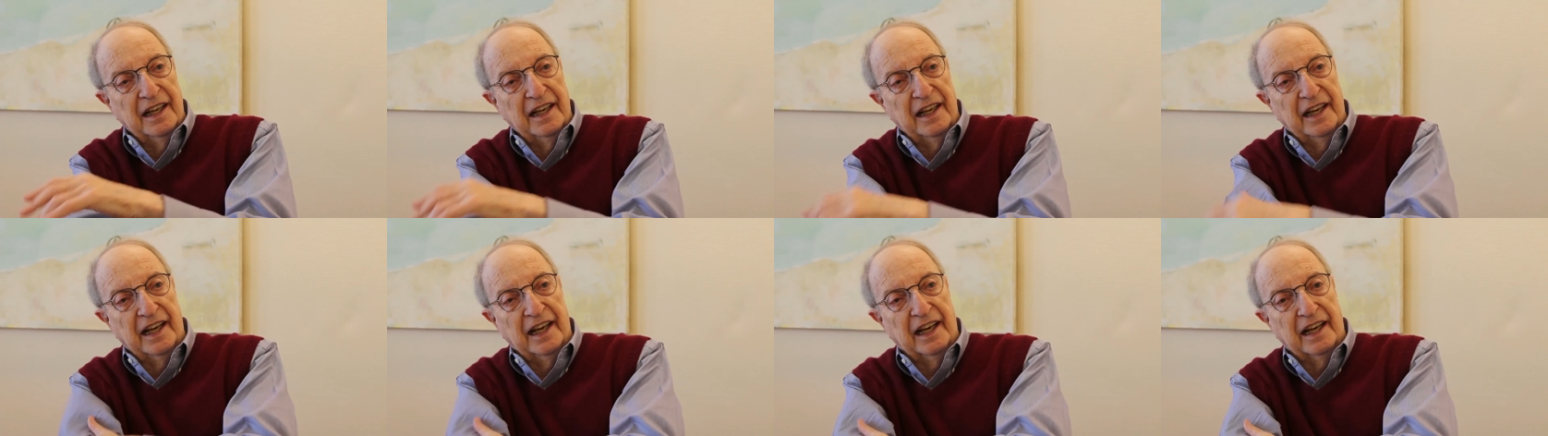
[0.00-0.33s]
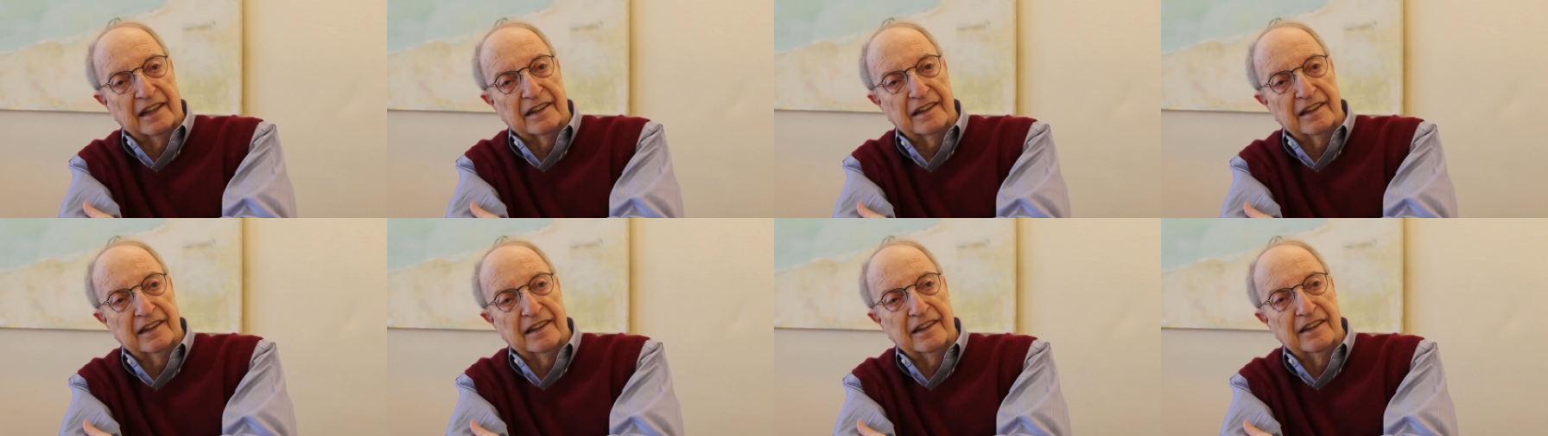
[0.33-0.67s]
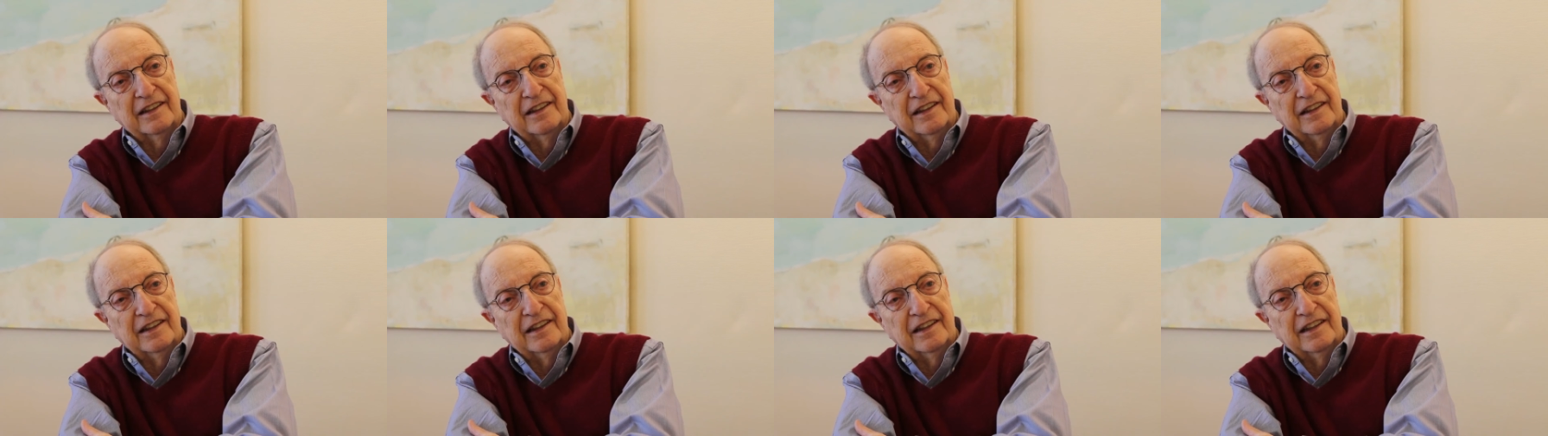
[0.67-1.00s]
And
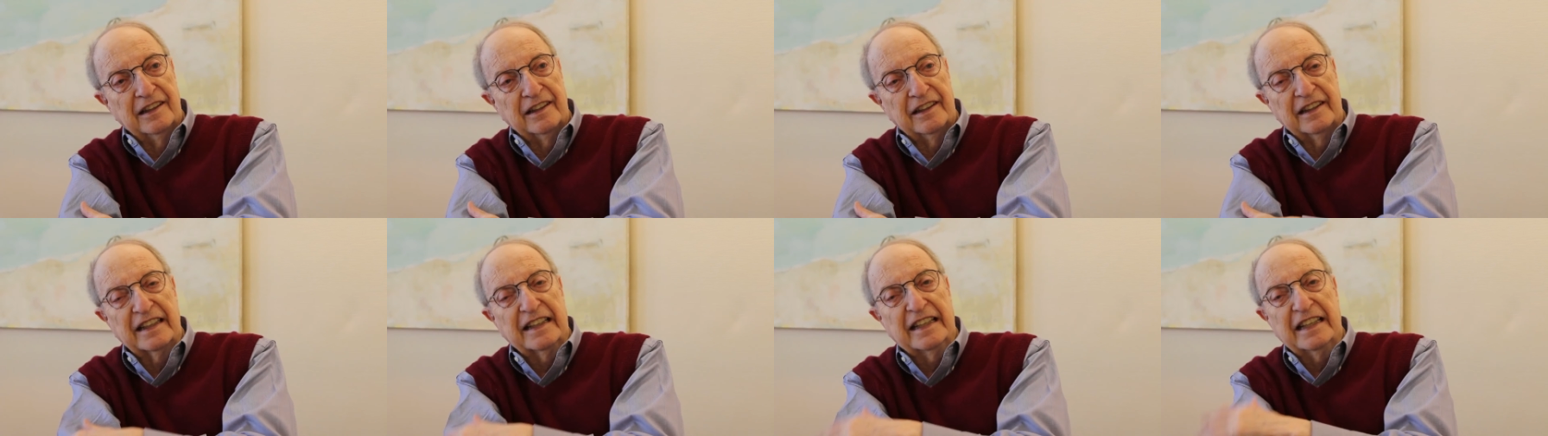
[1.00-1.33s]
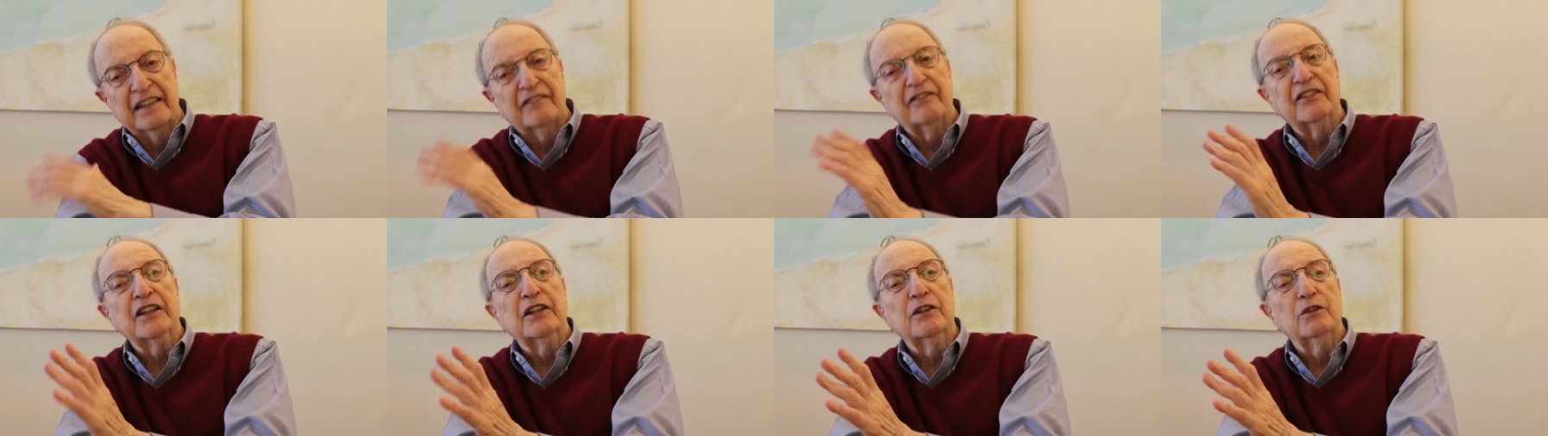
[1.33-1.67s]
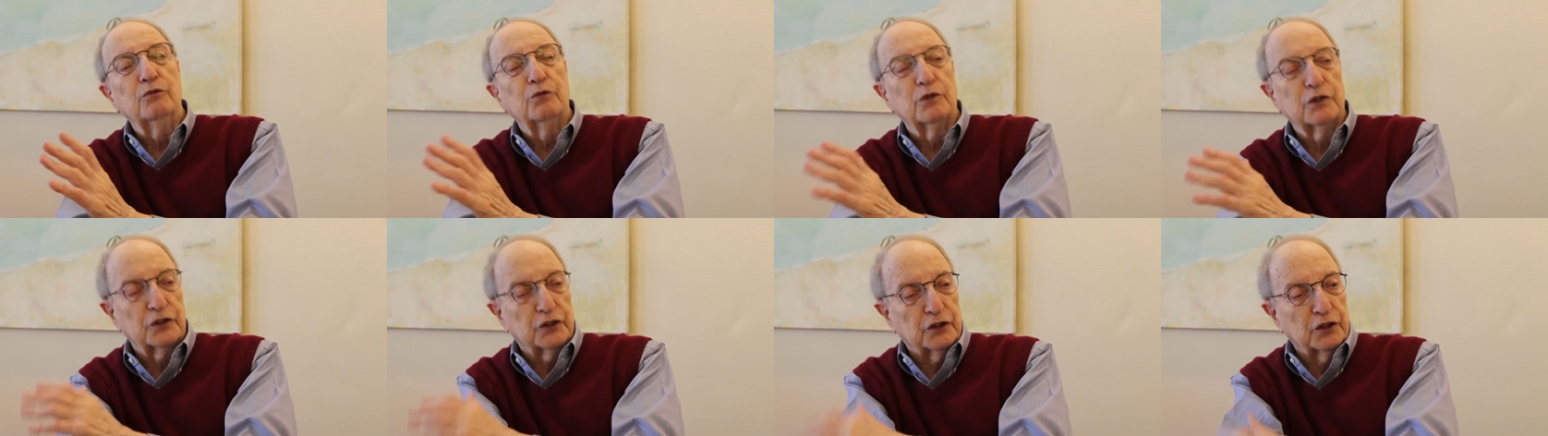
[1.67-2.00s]
the
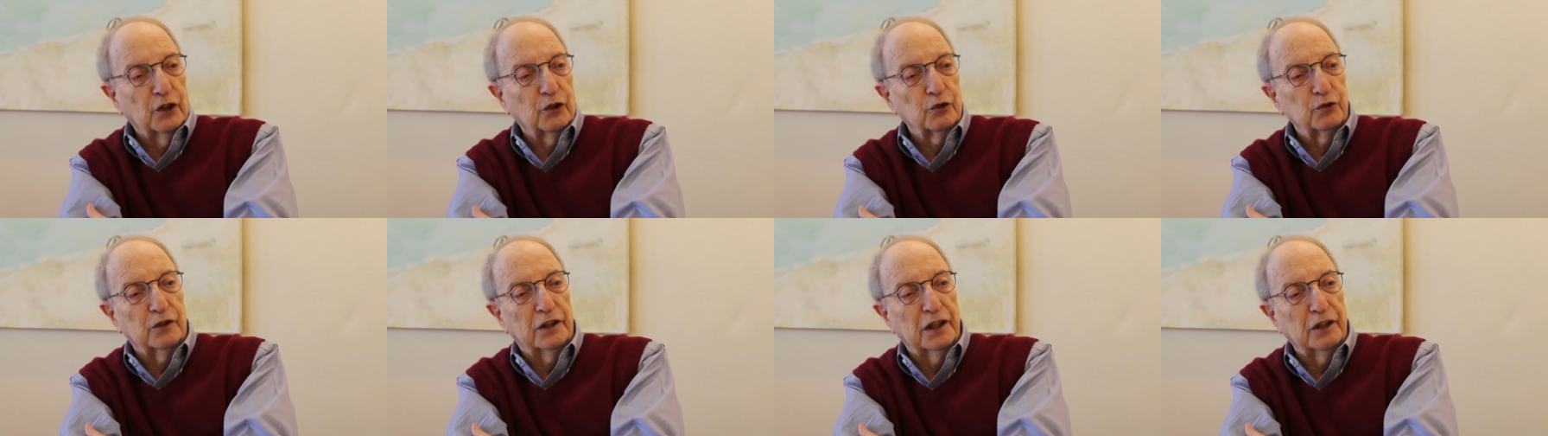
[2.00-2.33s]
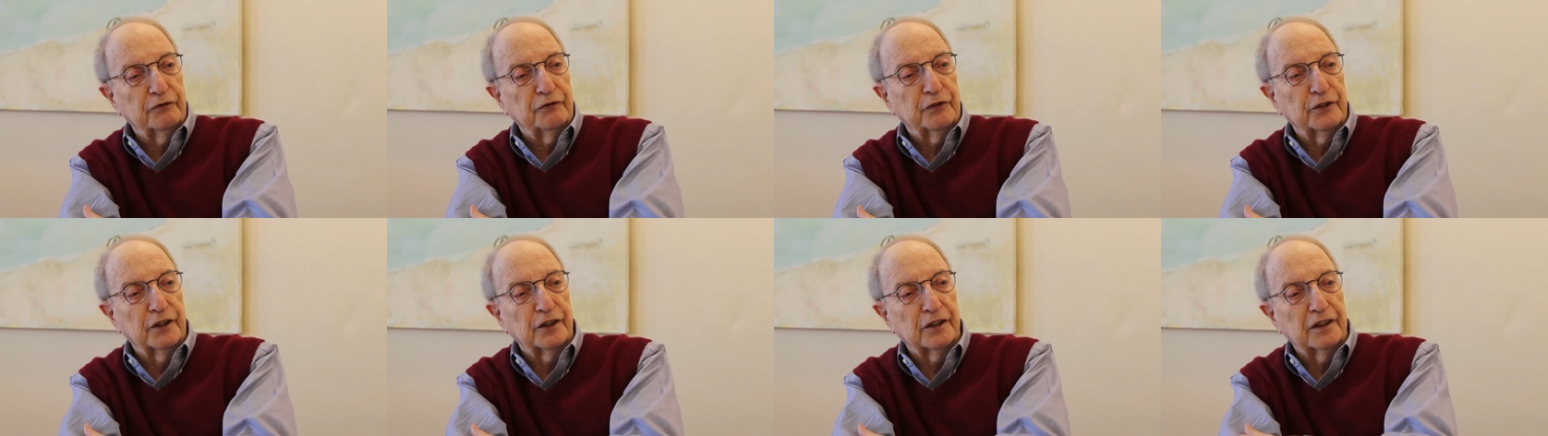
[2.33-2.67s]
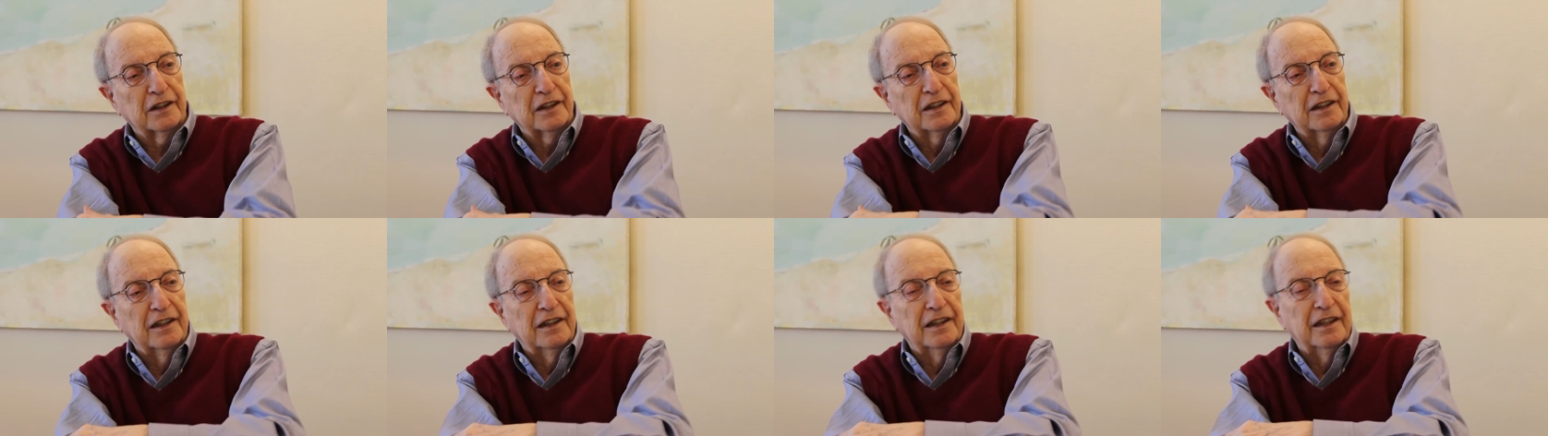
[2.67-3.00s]
giving was so different.